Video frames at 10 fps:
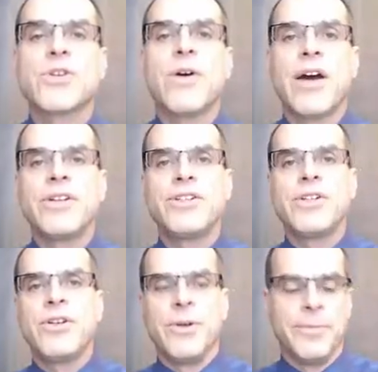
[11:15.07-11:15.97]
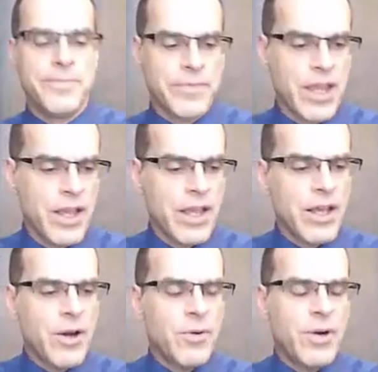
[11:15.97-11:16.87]
So how did you do?
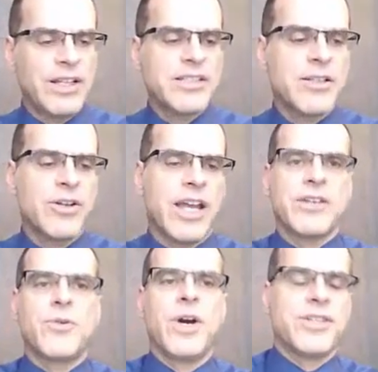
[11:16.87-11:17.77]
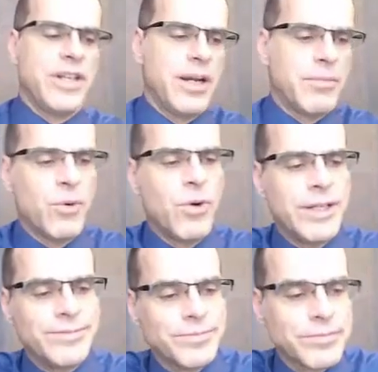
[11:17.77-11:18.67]
Well, let's look at question number
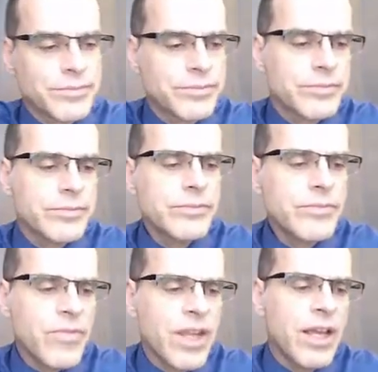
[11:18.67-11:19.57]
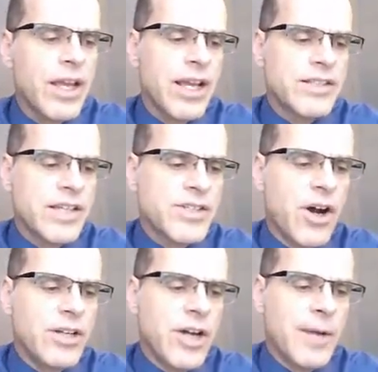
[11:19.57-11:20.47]
1. It says
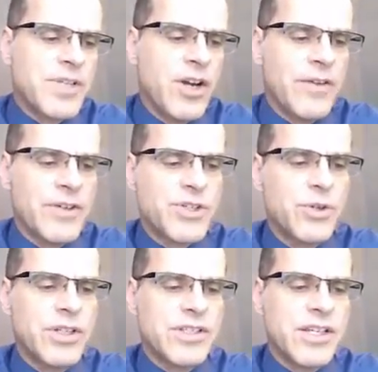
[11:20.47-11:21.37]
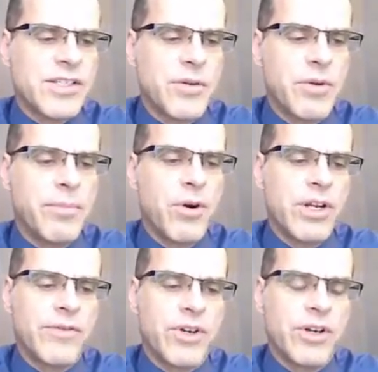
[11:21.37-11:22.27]
autopsy offers tool-assisted
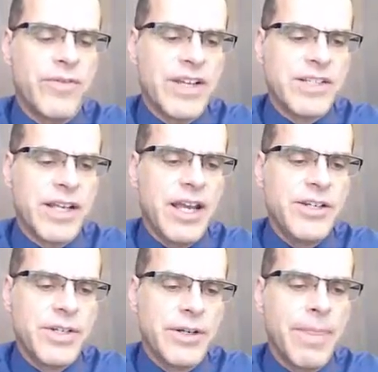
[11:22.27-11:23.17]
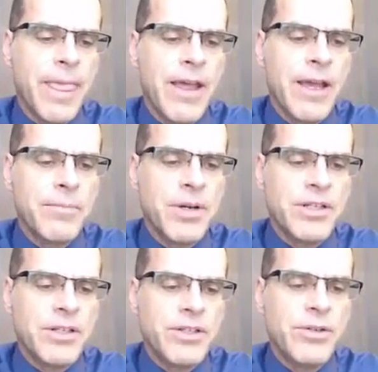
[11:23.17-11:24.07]
reporting for your investigation,
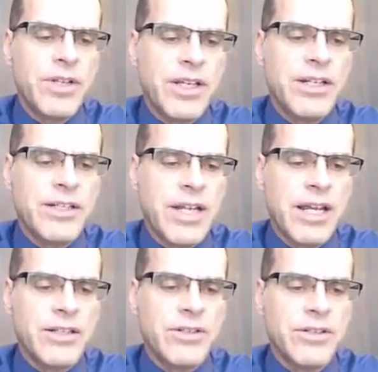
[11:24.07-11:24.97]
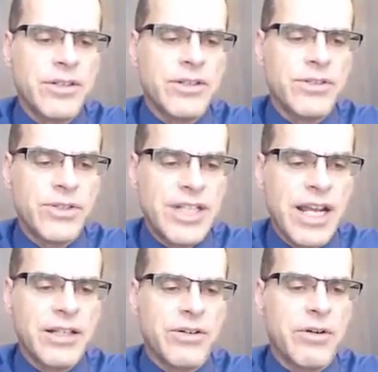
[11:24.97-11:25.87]
but you need to
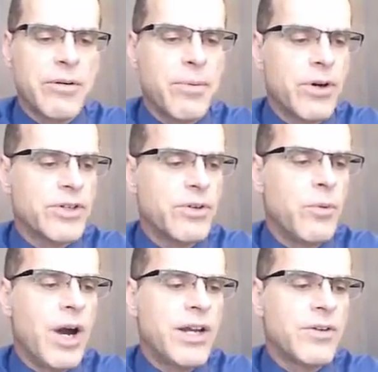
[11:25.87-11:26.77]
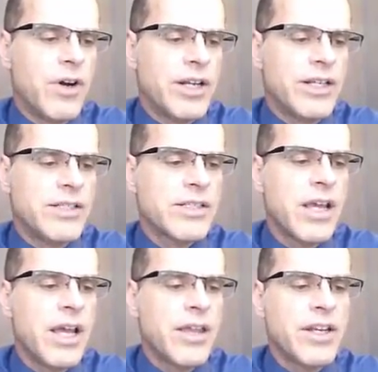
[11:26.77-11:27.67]
tailor a report to a wider
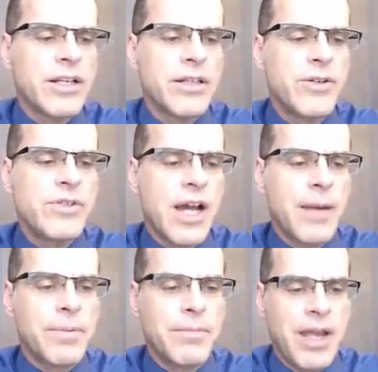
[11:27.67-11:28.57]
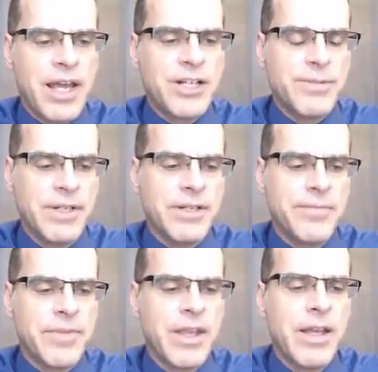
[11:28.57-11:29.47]
audience that includes upper management.
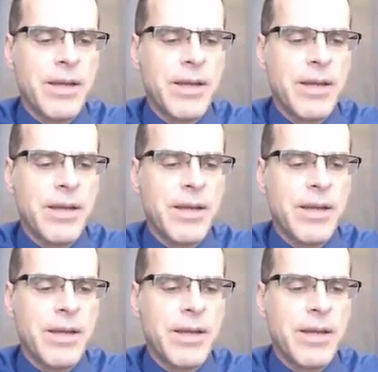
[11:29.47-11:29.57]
